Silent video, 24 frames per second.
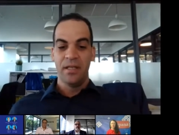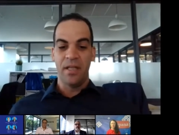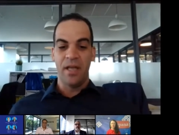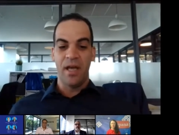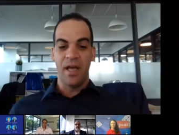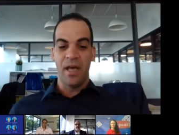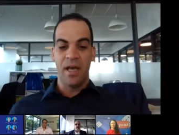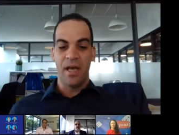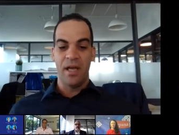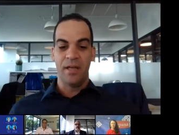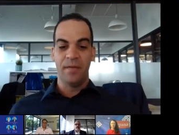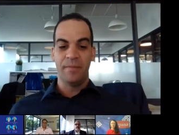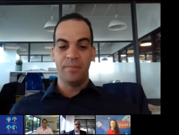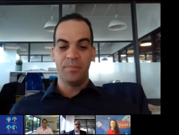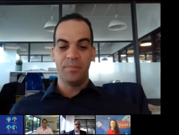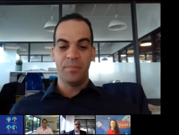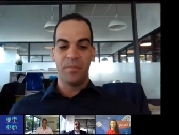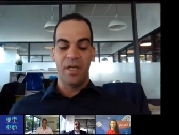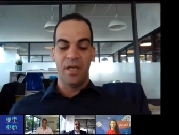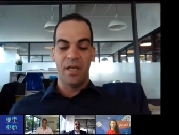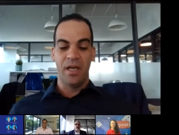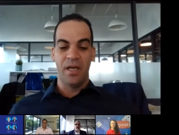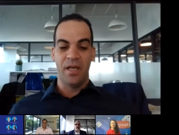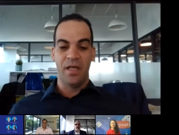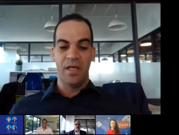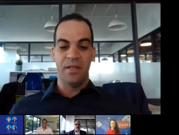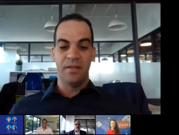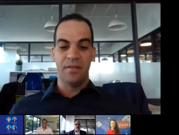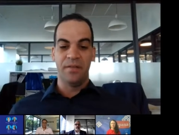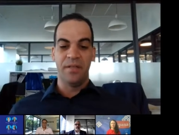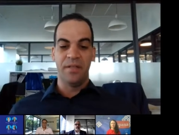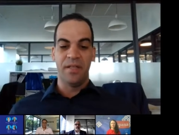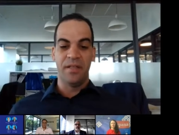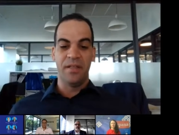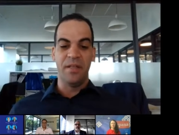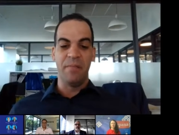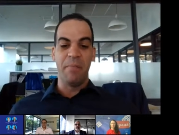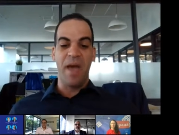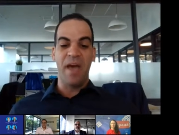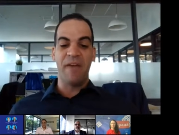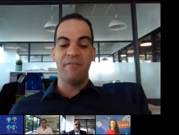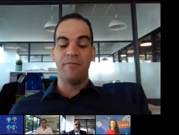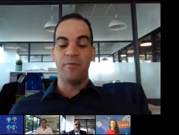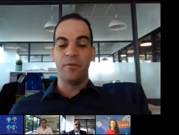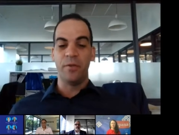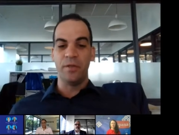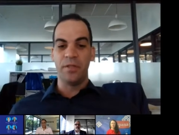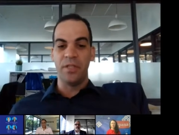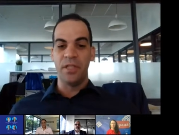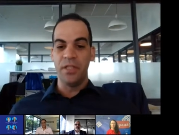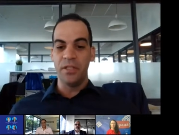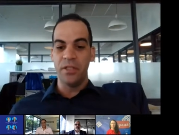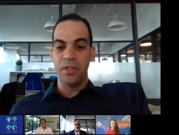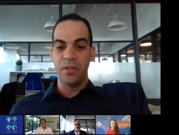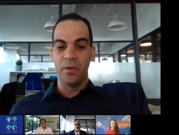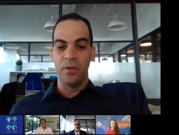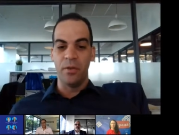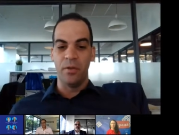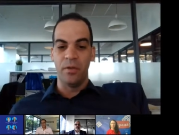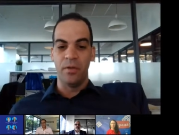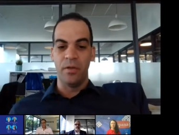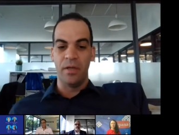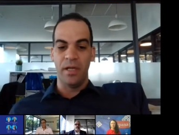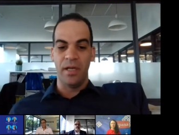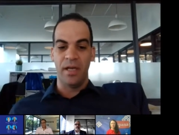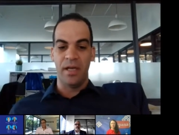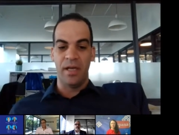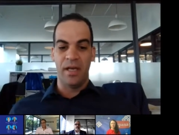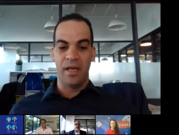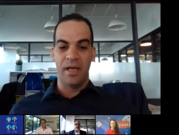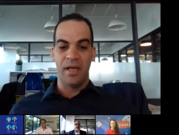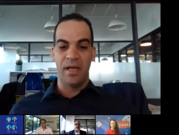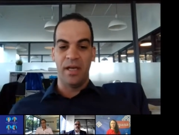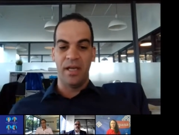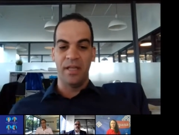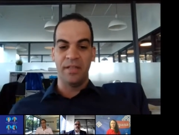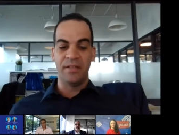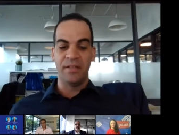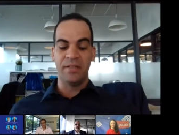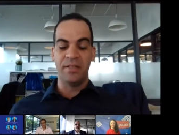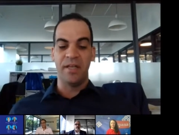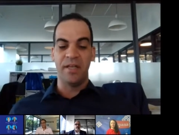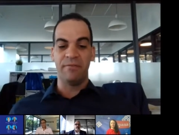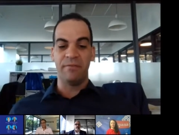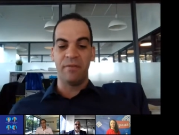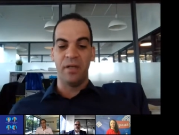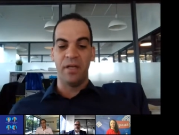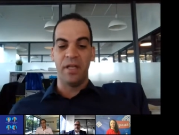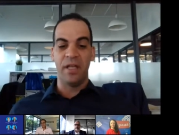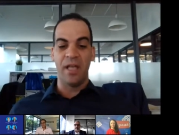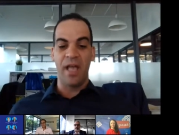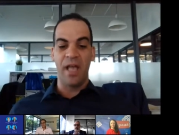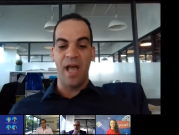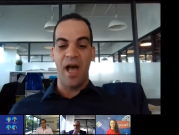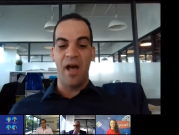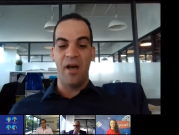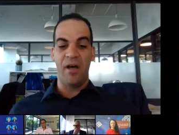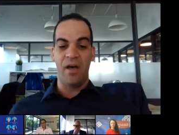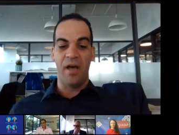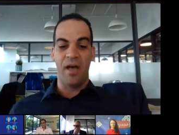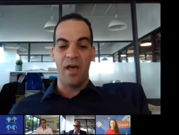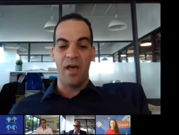That the demand for digital is definitely